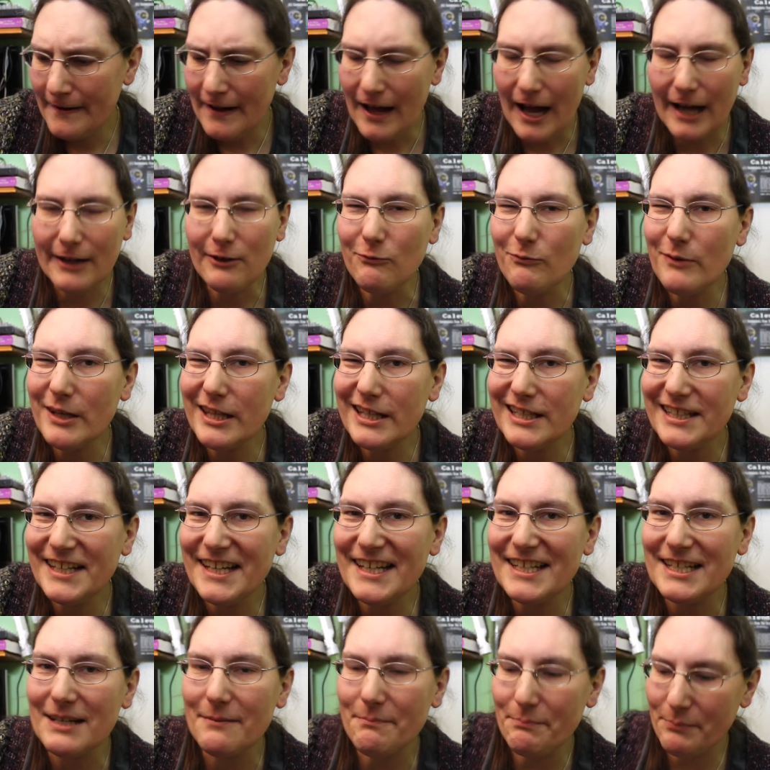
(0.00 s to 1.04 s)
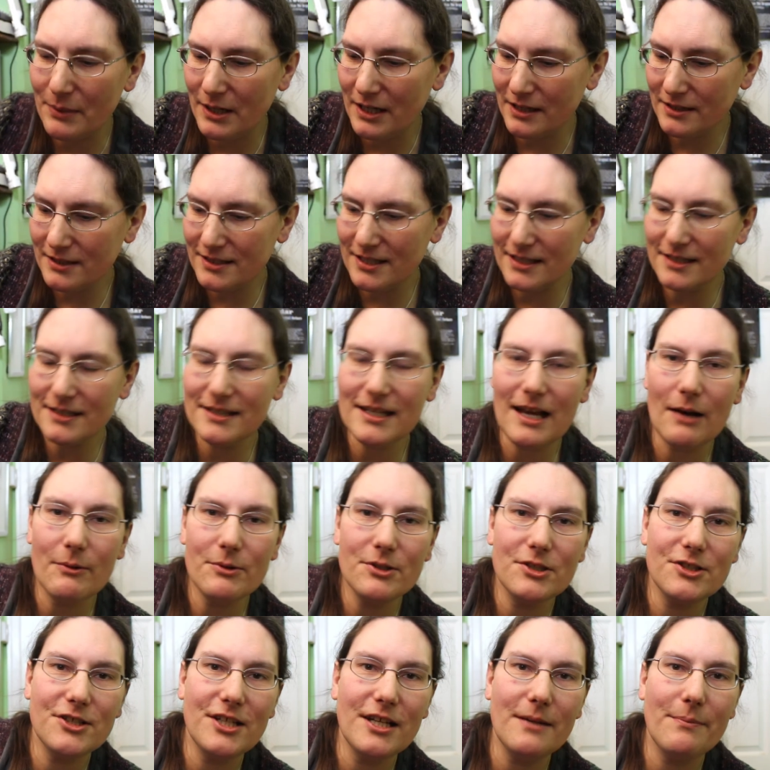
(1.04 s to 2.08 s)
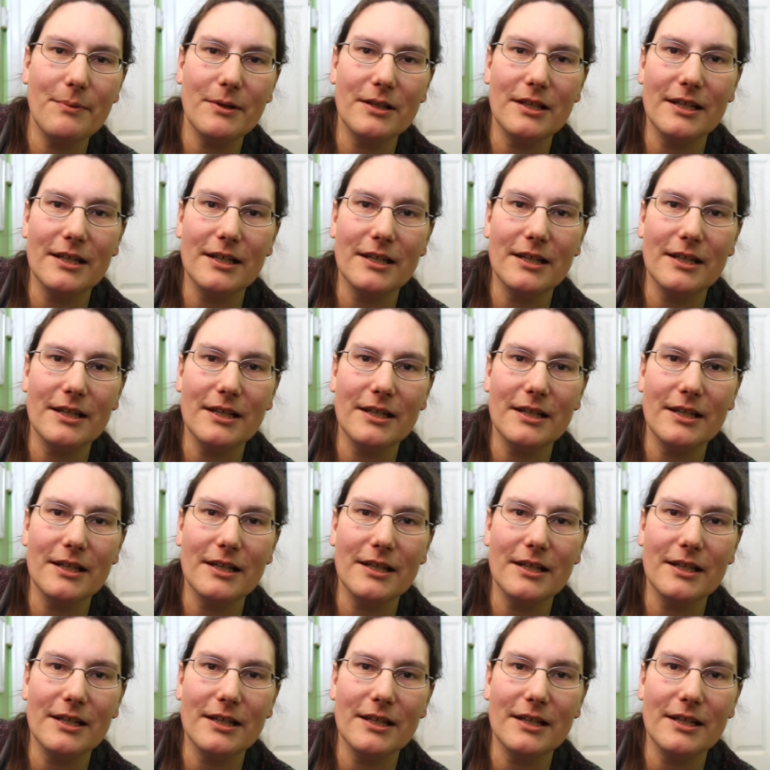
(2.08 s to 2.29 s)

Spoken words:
I don't really need it, but since that was cheaper